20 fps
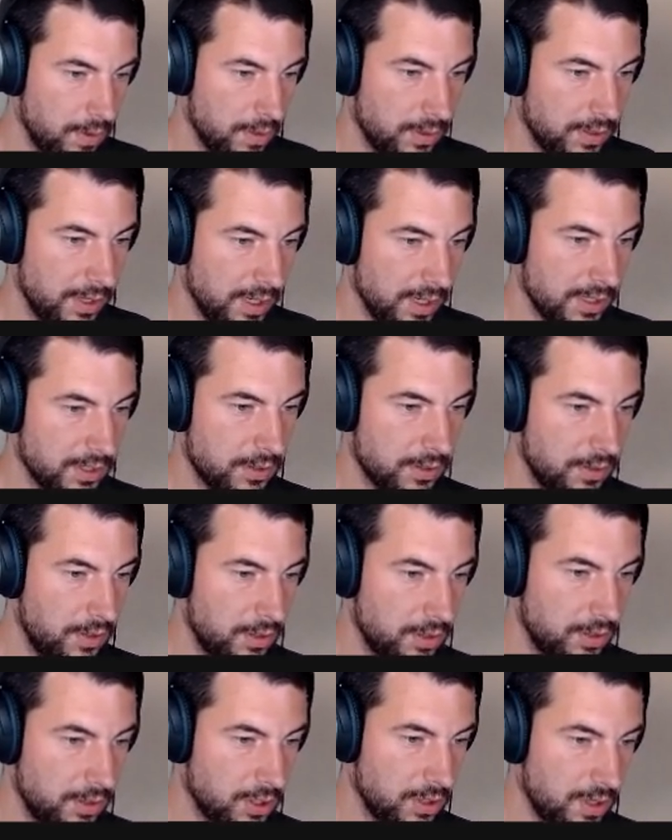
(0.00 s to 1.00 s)
the
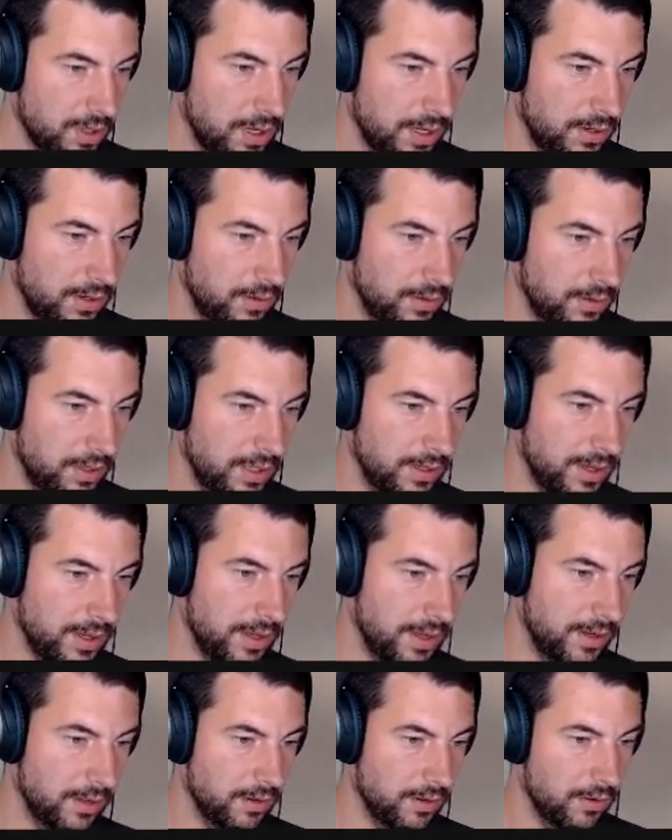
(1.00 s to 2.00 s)
assertion. I don't need
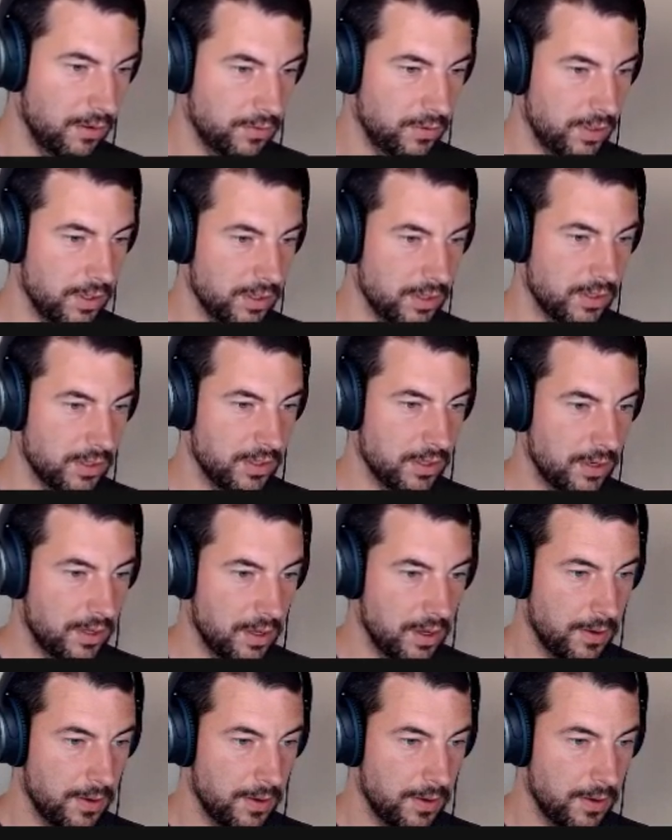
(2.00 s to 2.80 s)
any of this.